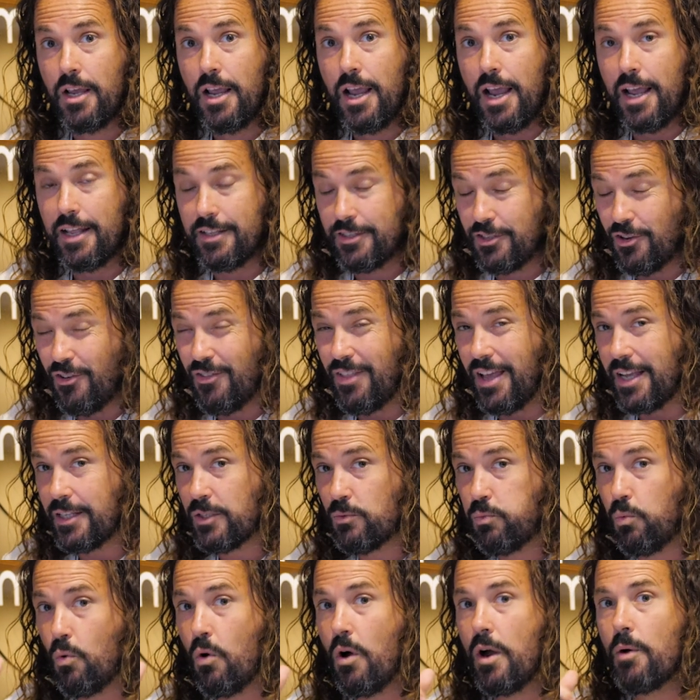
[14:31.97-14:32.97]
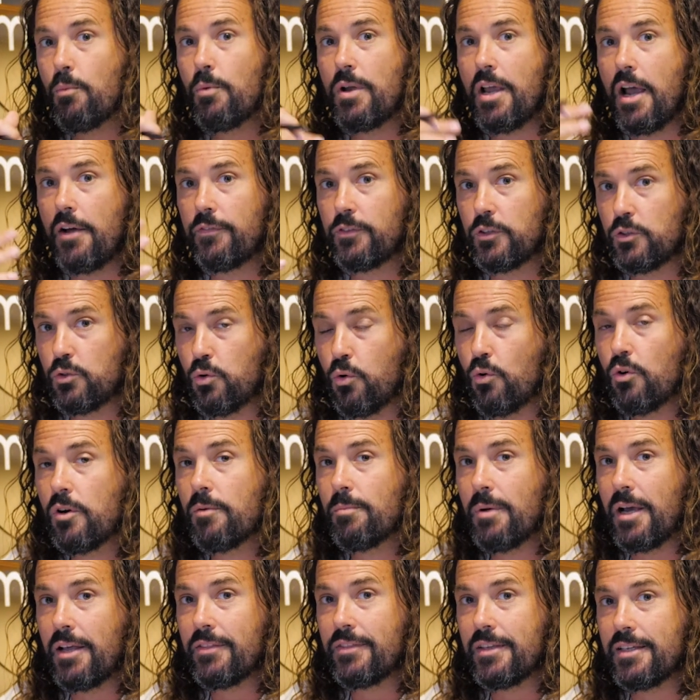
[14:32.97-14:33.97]
And so that's why we have to talk
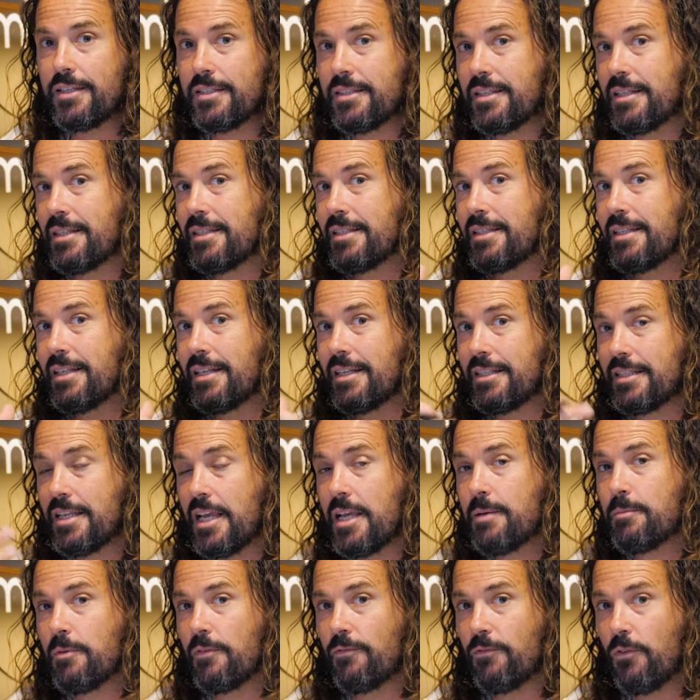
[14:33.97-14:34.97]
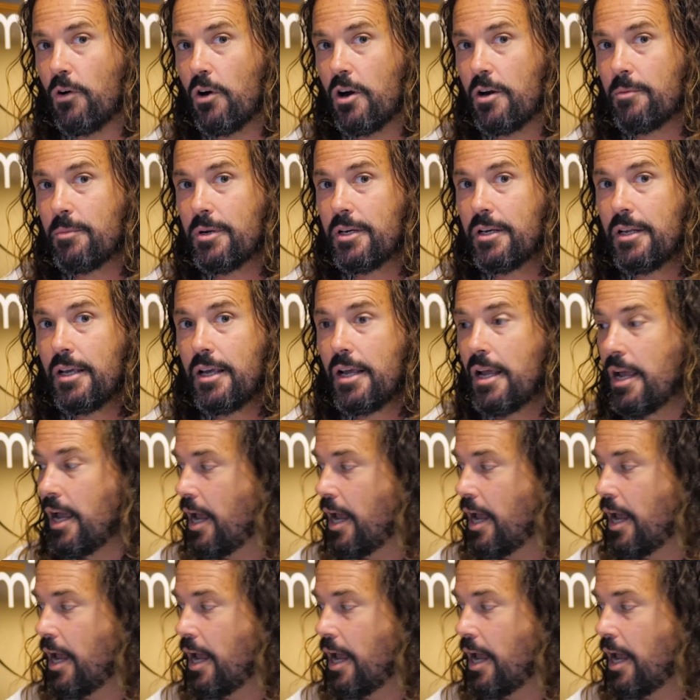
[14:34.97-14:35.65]
about these things in a team environment,